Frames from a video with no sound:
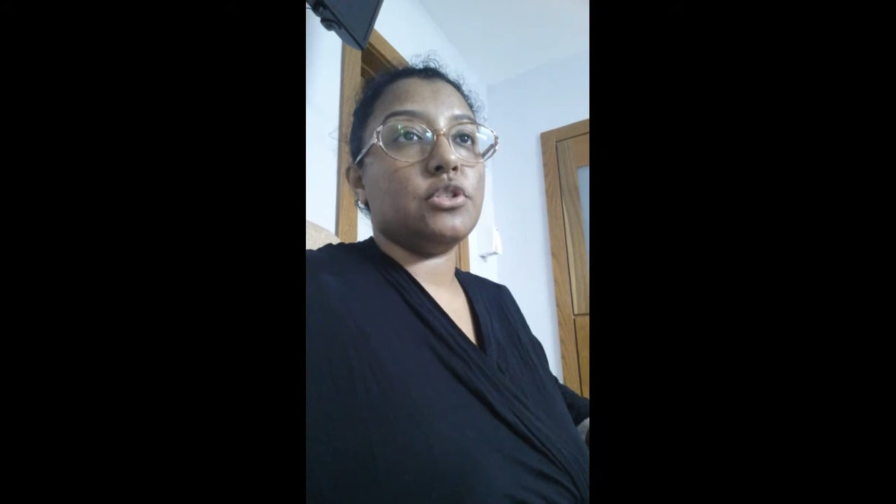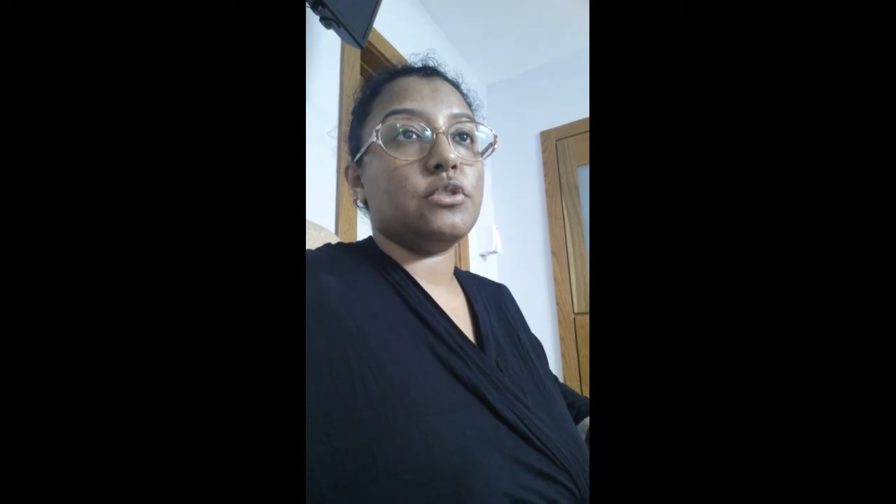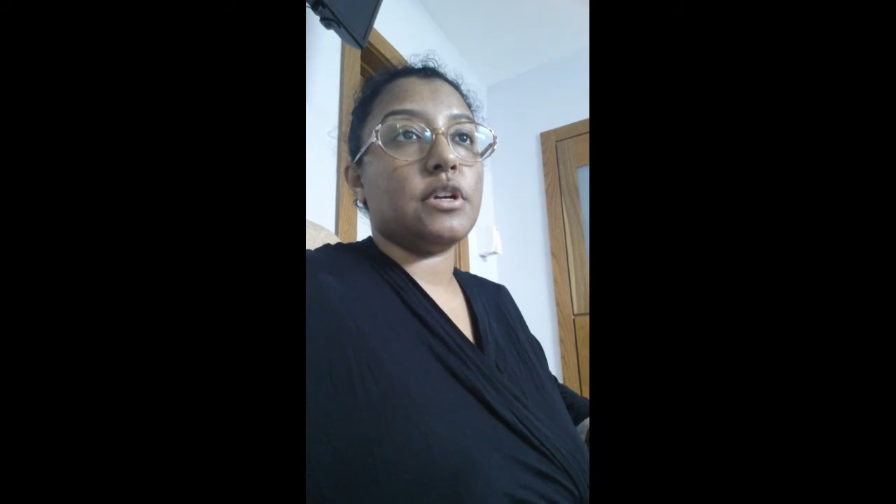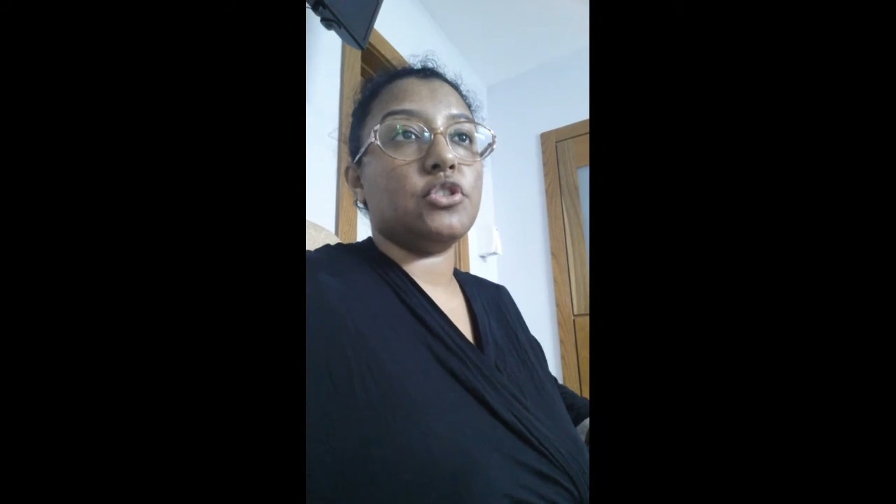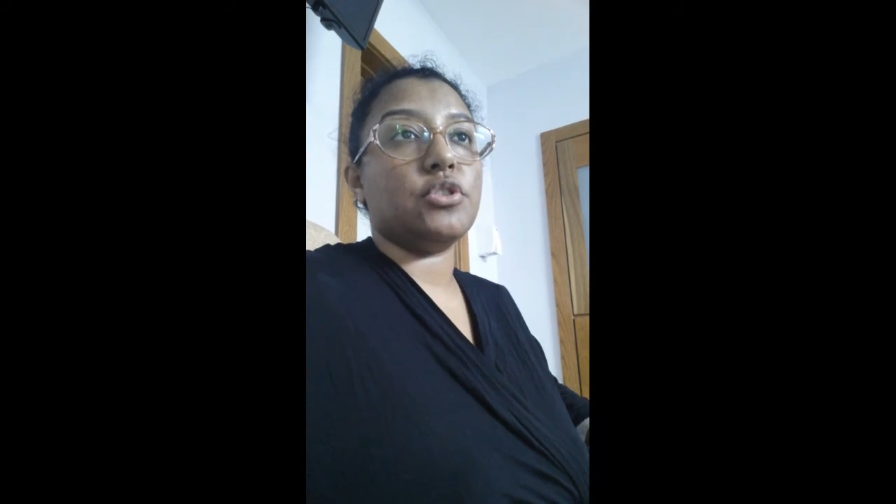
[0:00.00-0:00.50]

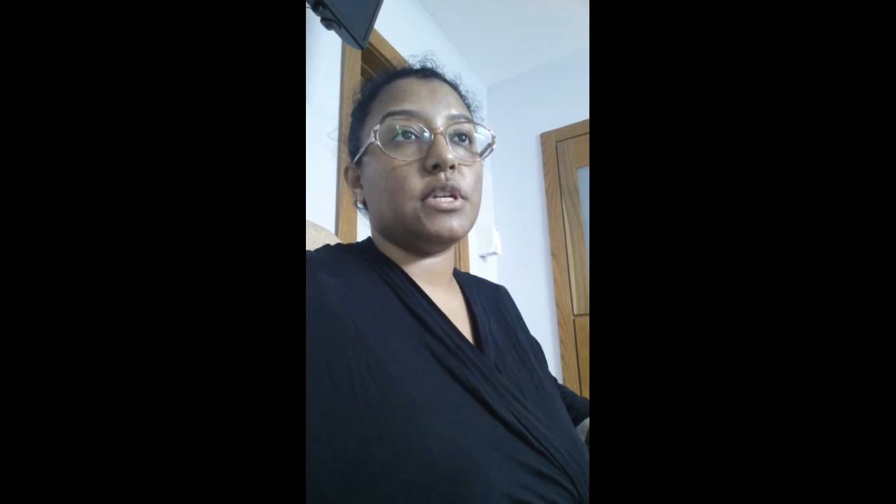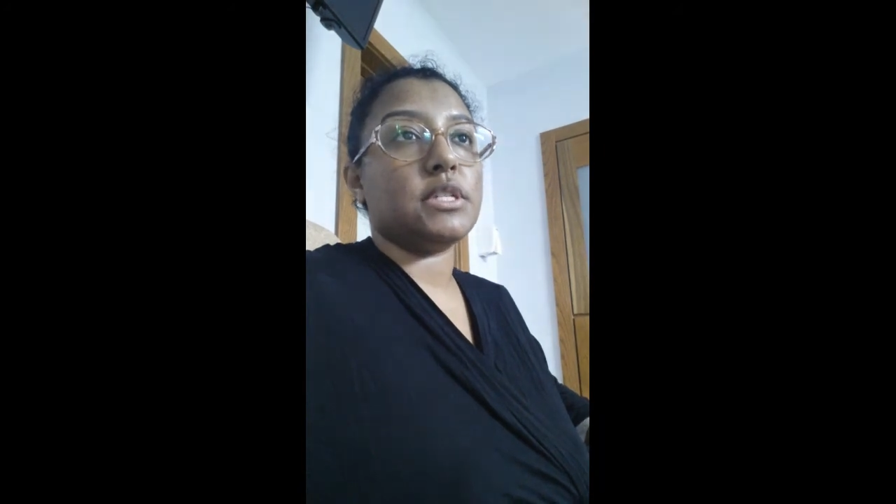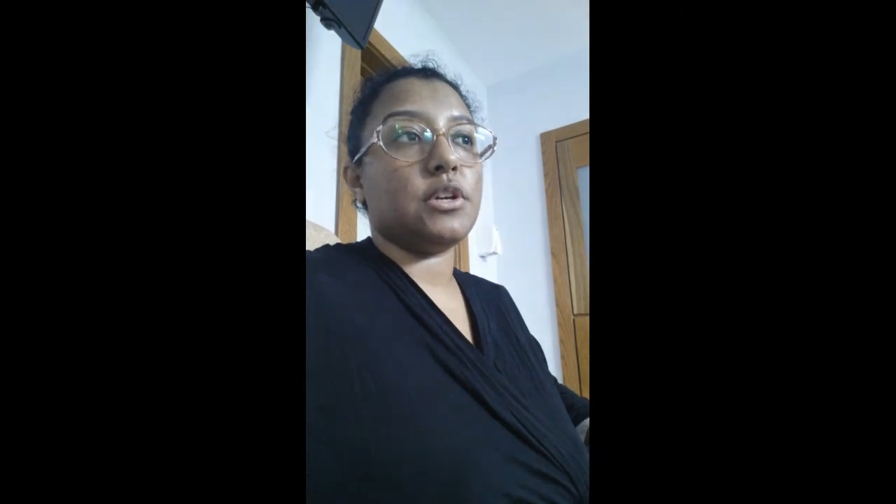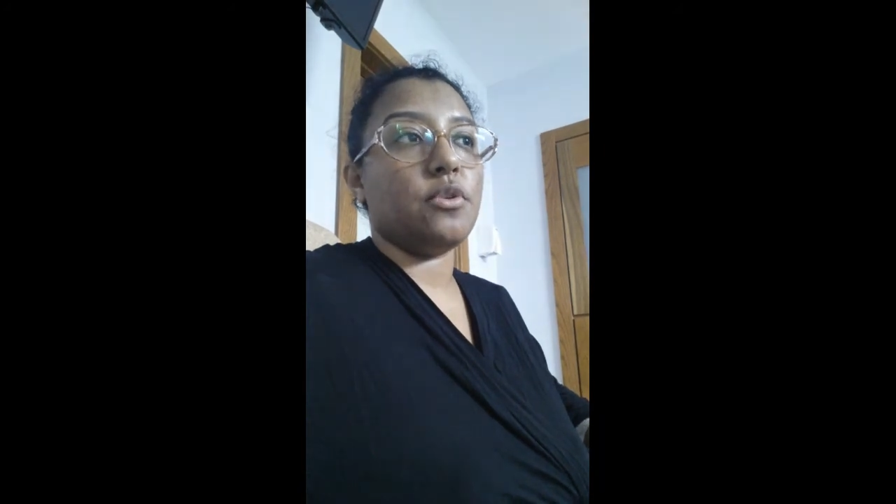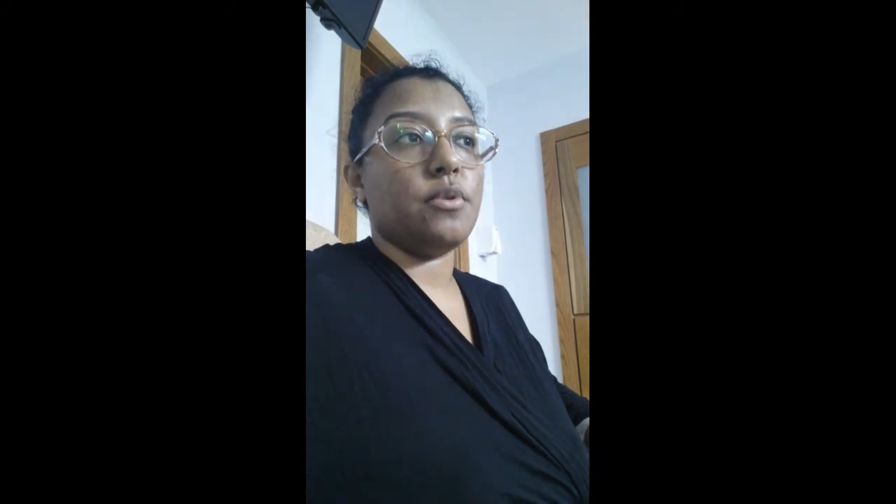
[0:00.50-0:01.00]
so I can drink
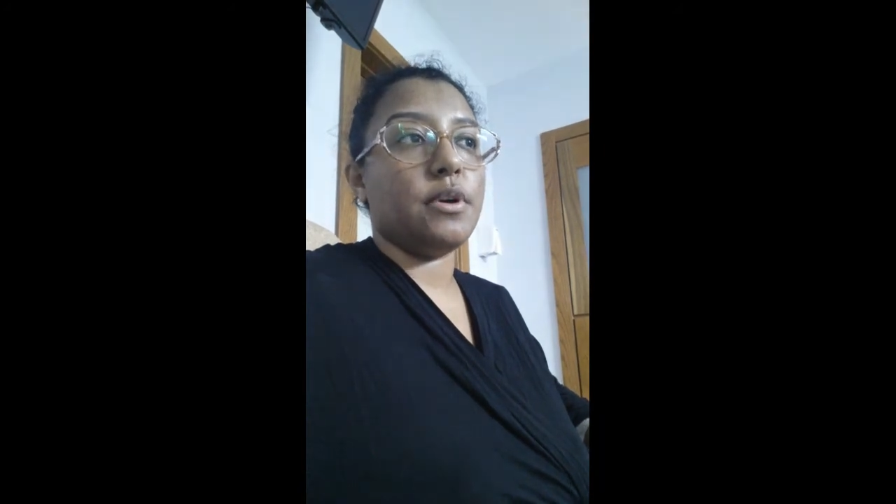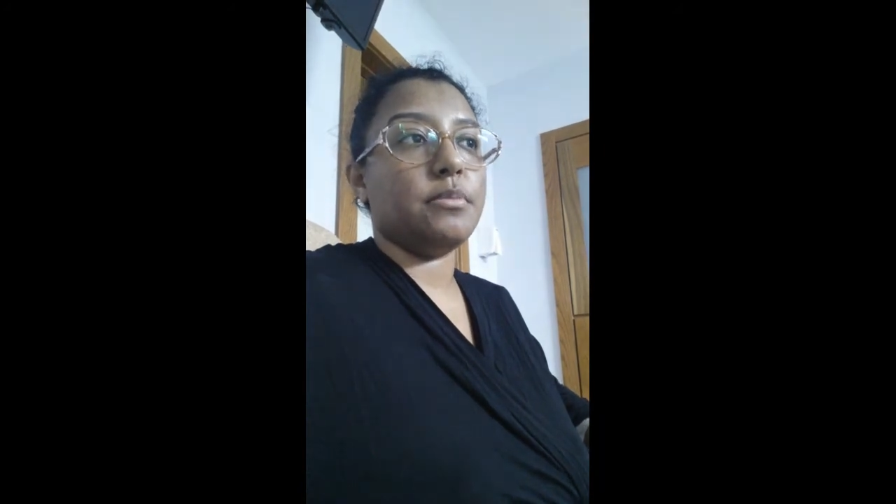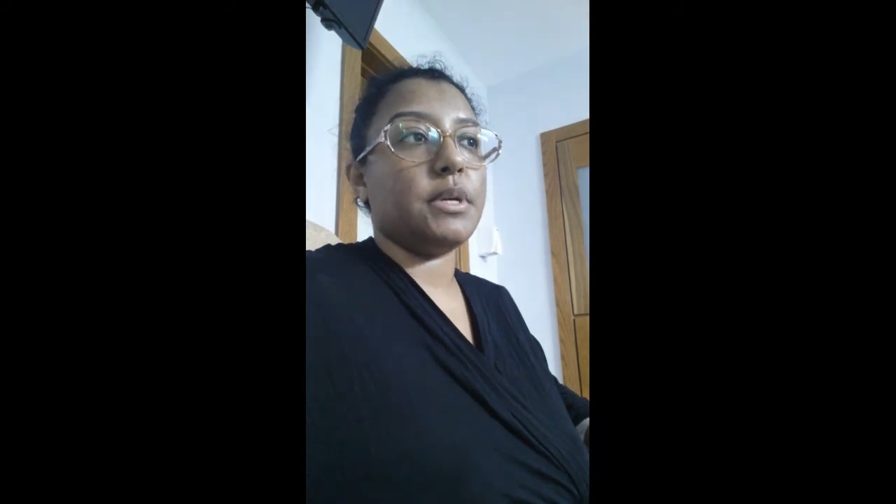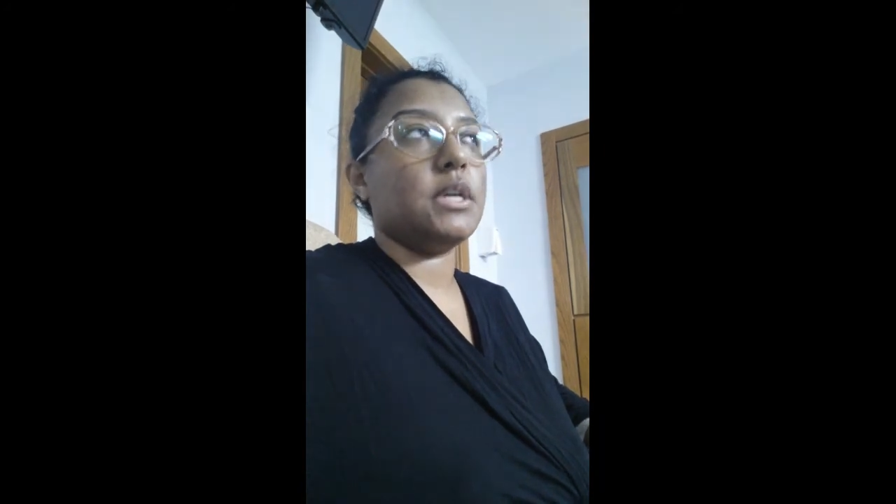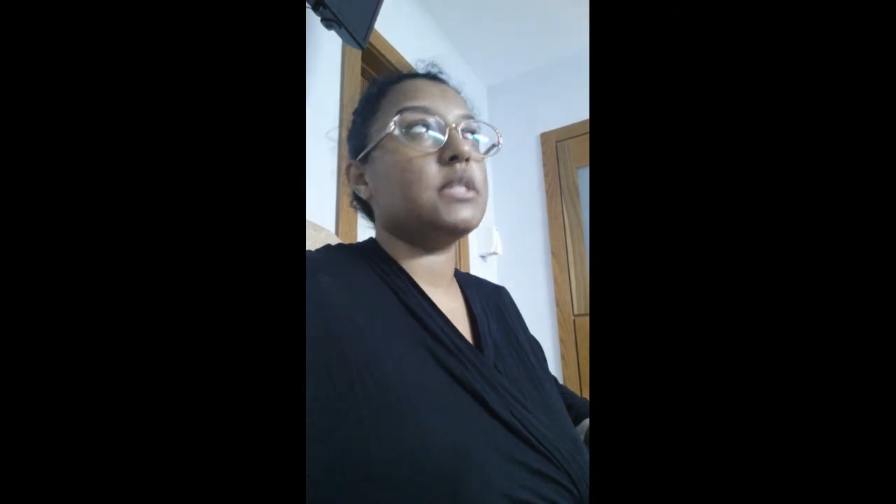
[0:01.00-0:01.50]
as I go
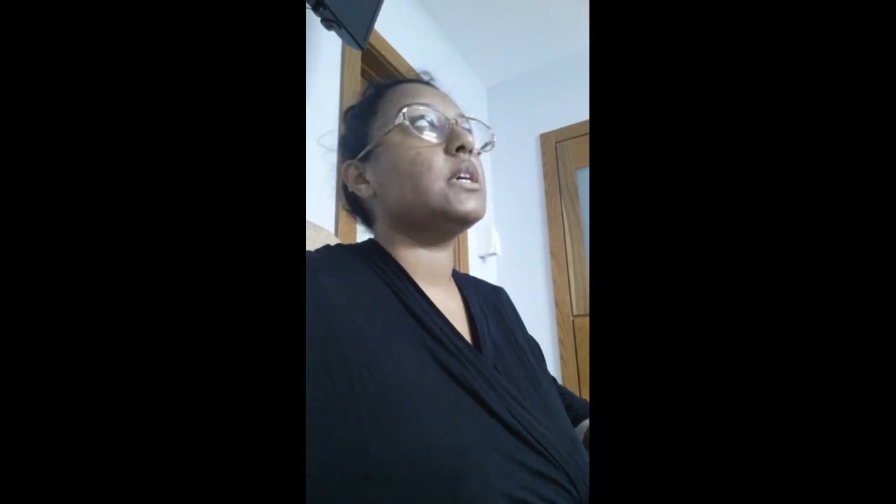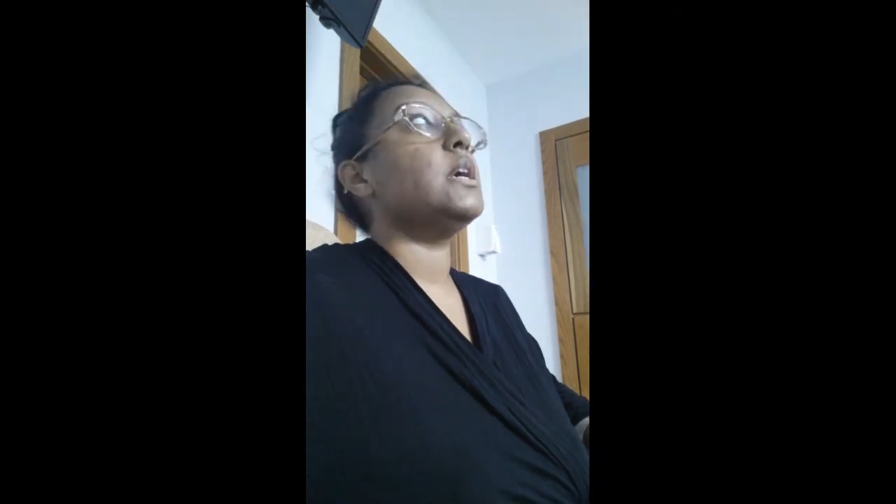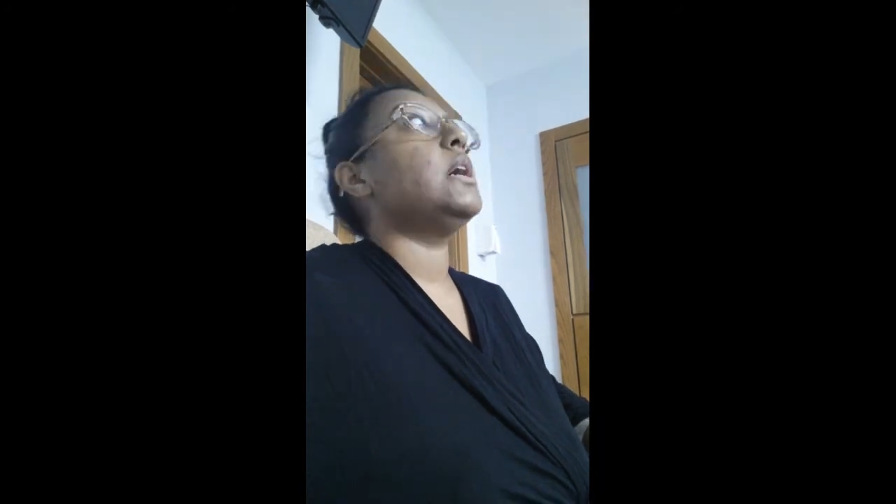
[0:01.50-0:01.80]
on. Because